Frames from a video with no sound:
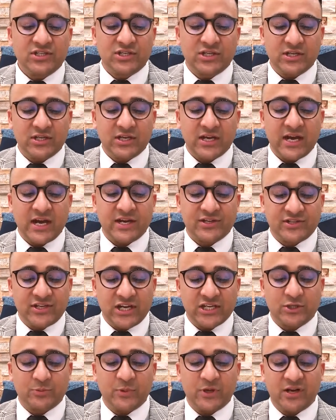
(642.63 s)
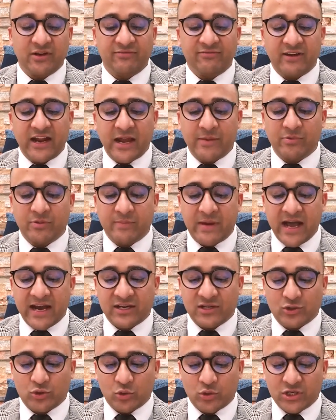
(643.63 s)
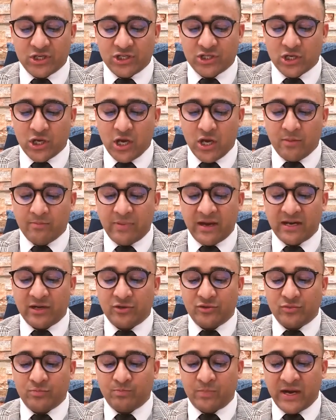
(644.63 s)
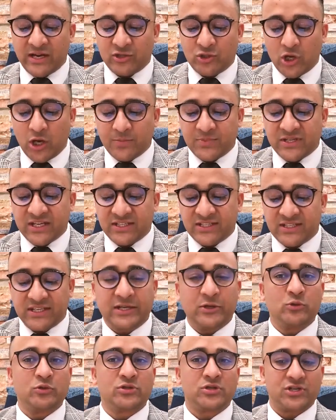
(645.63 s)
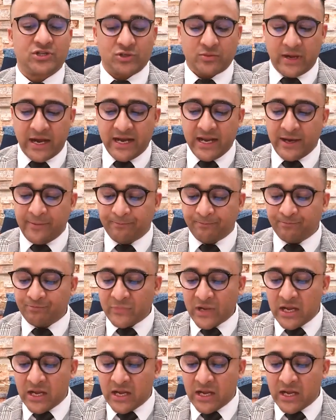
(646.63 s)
assessment of labour market shortage by Jobs and Skills Australia.